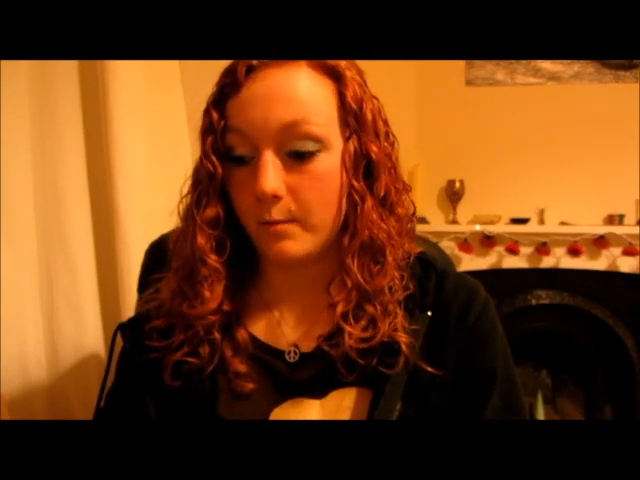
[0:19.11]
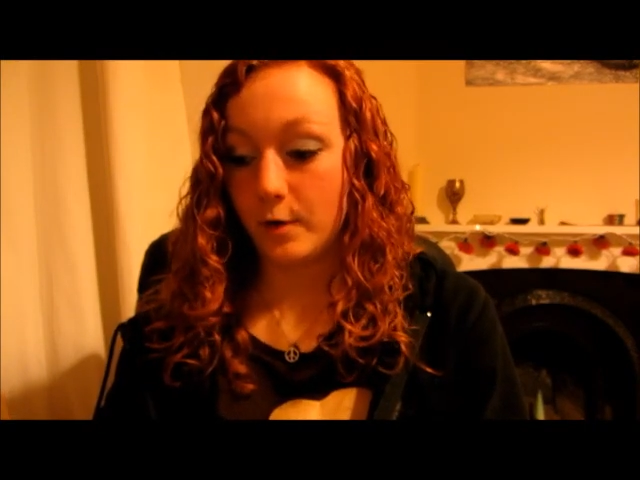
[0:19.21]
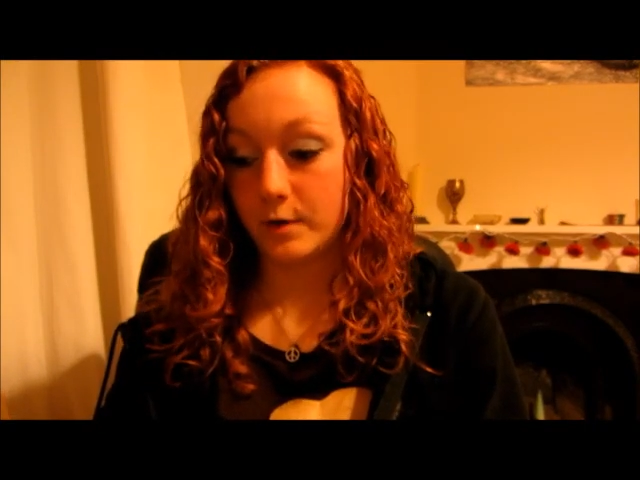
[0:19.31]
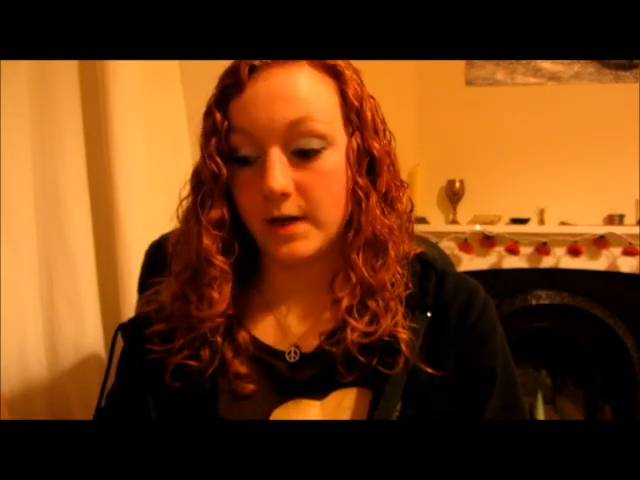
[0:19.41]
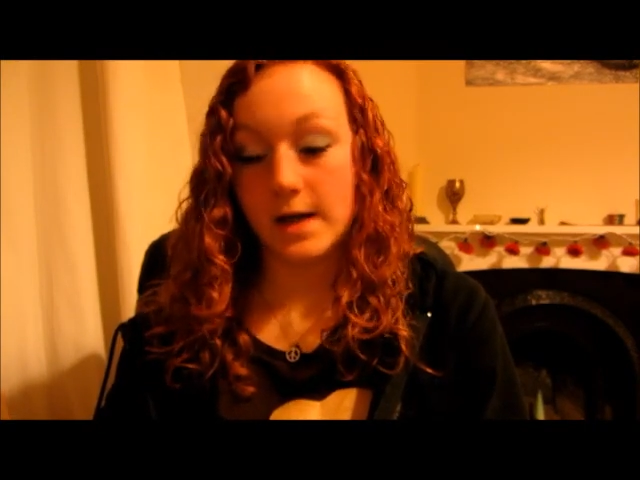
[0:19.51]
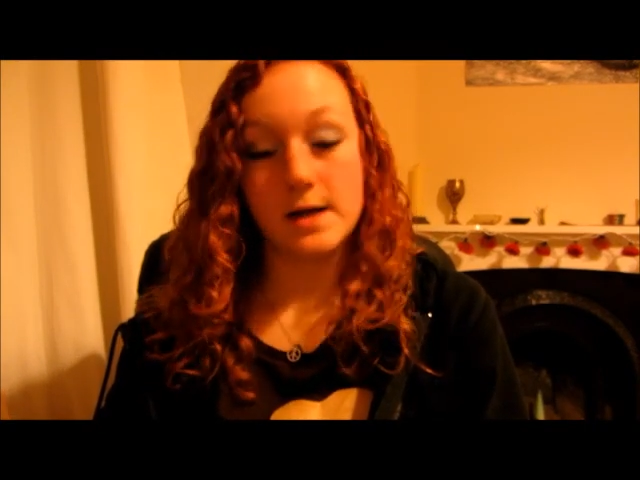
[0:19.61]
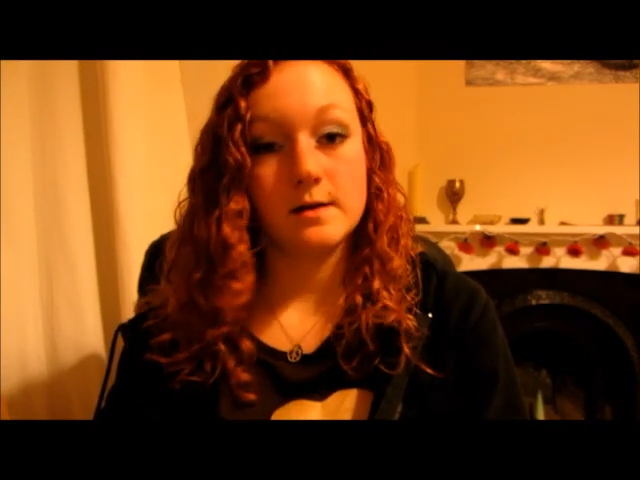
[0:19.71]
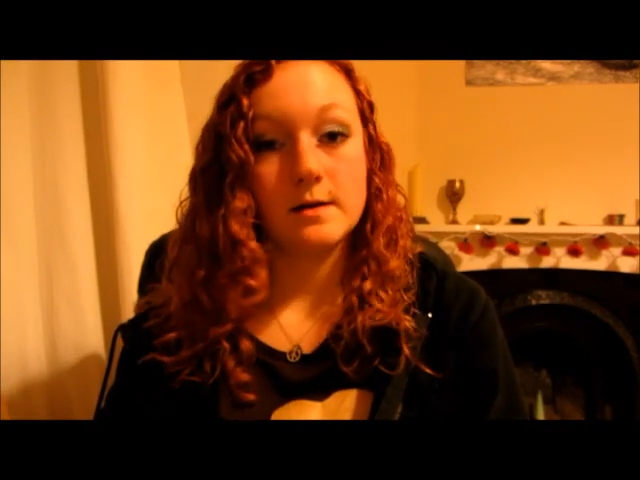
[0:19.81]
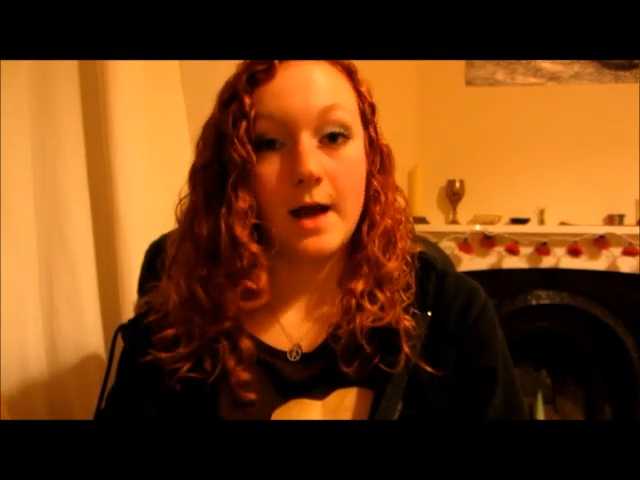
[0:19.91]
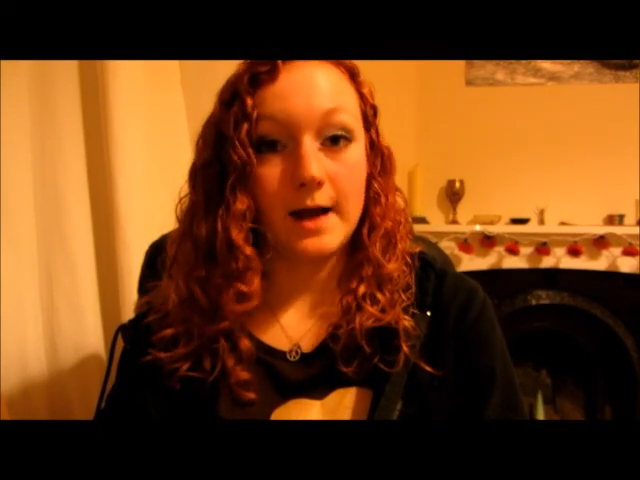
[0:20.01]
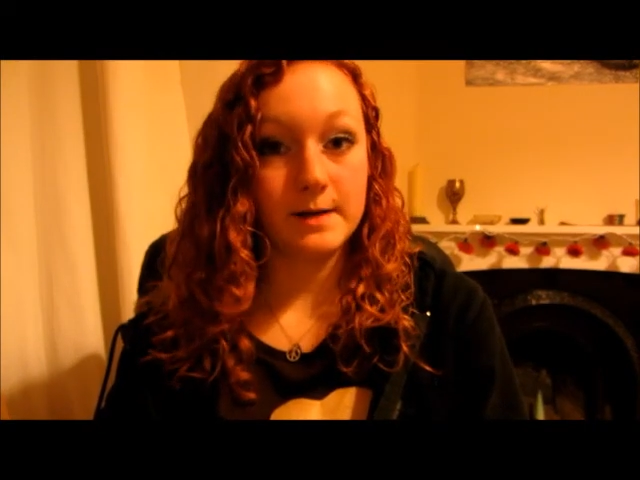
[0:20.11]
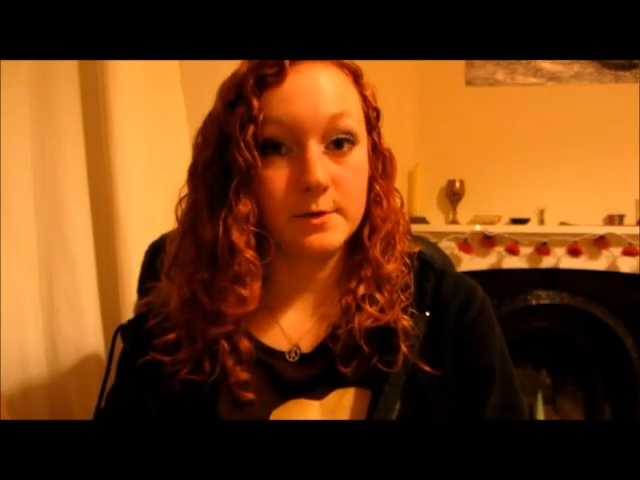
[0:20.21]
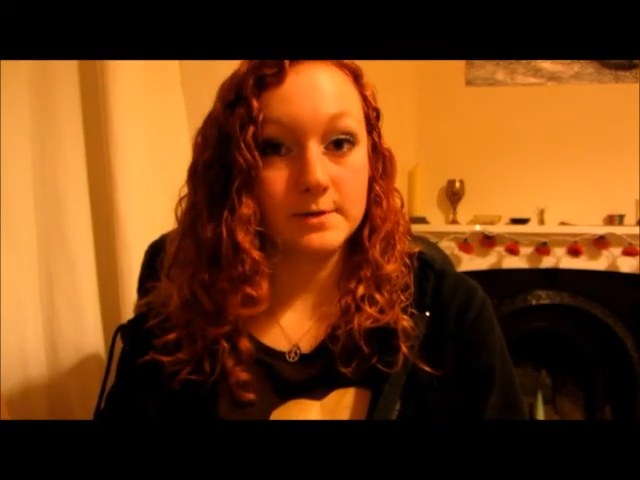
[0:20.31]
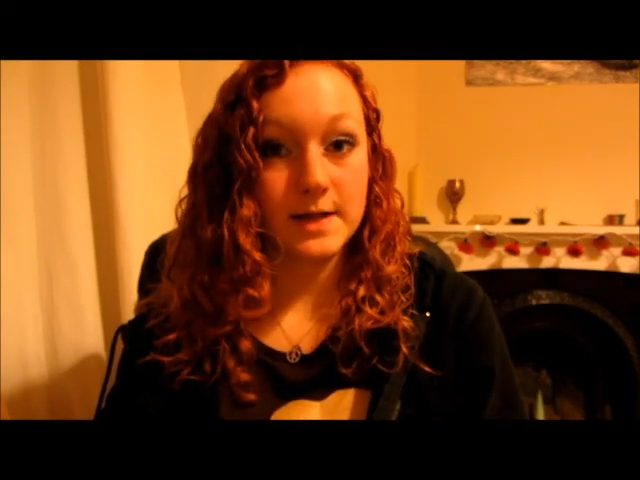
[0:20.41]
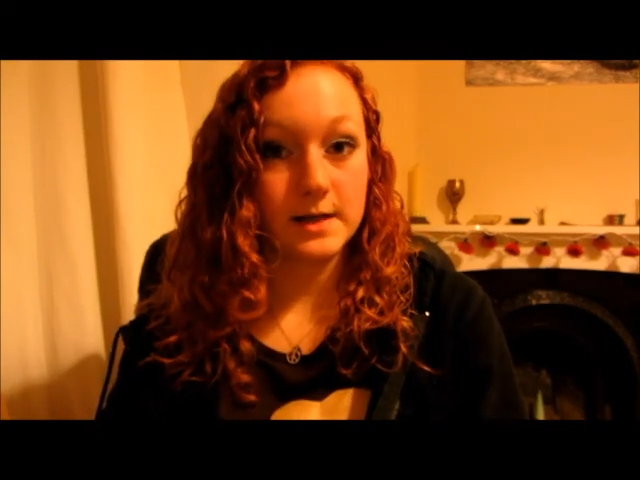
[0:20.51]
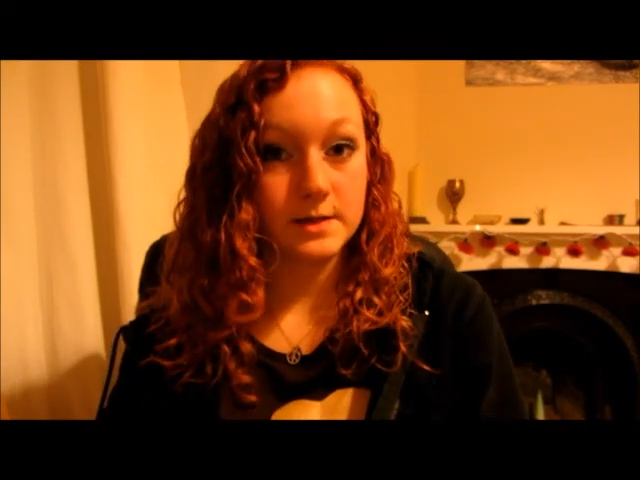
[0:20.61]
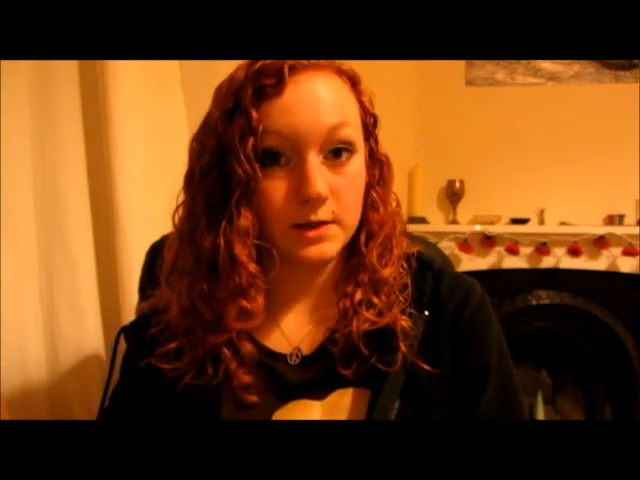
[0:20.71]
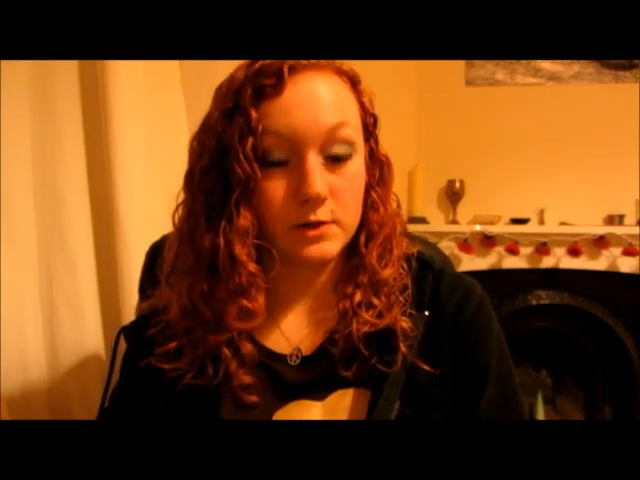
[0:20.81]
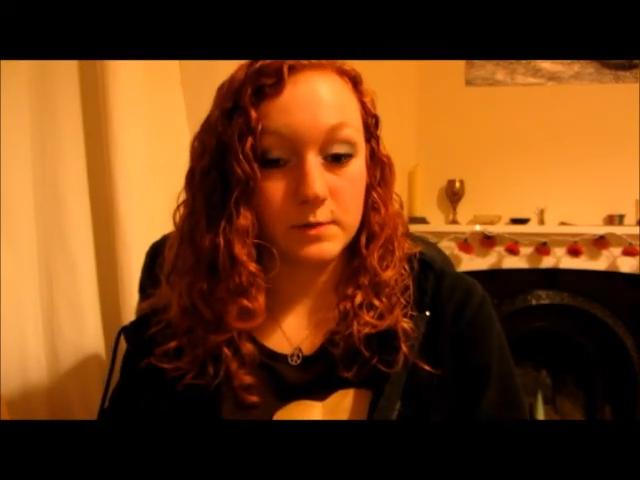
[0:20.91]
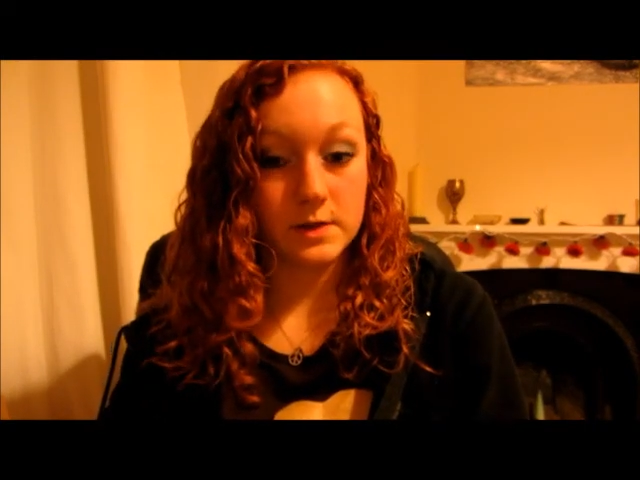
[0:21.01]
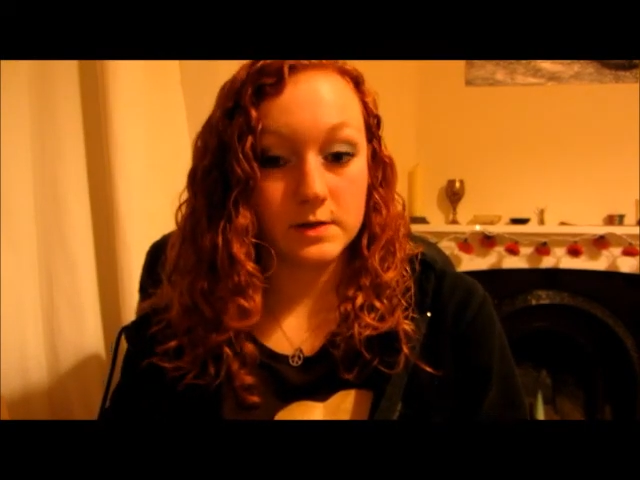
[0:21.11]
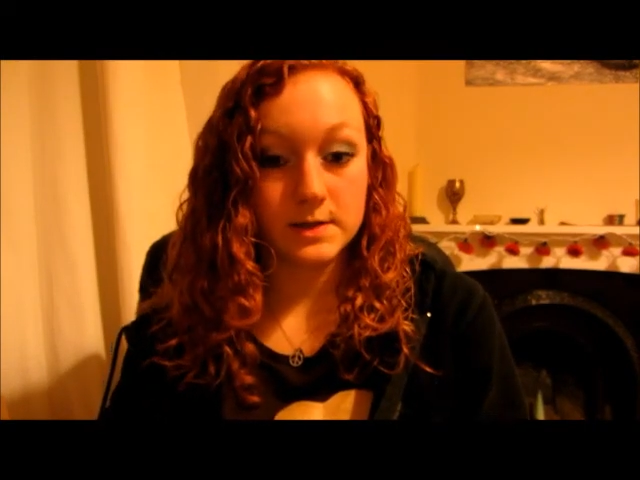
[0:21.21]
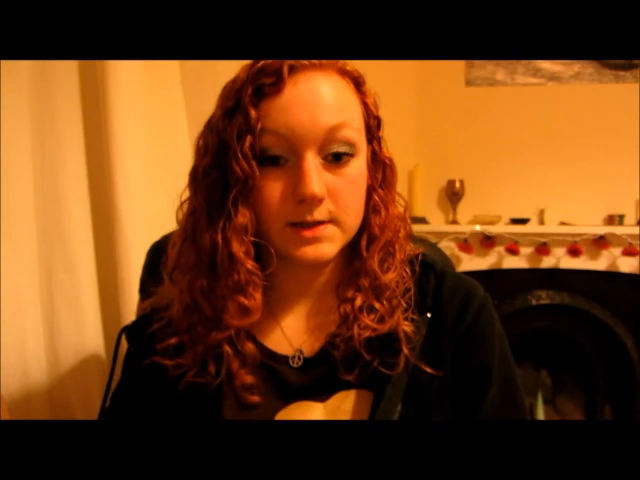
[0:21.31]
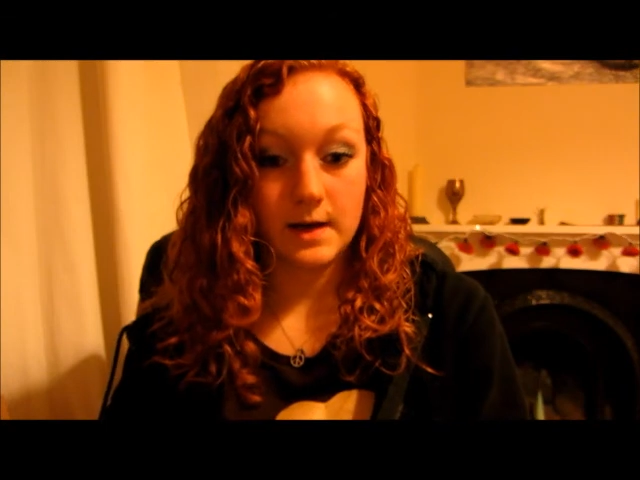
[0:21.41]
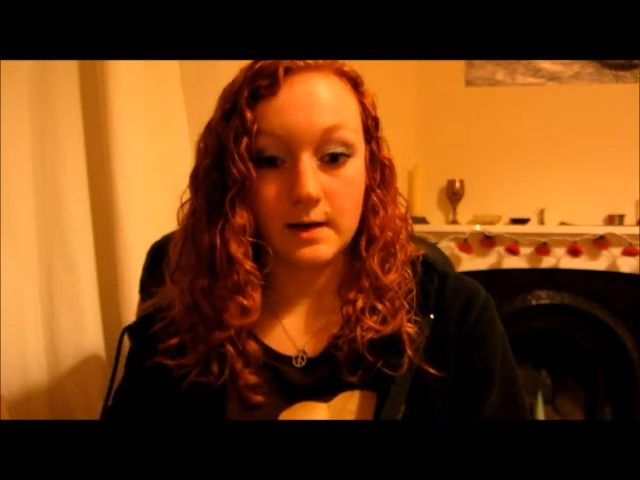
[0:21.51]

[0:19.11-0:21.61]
both in animals and humans,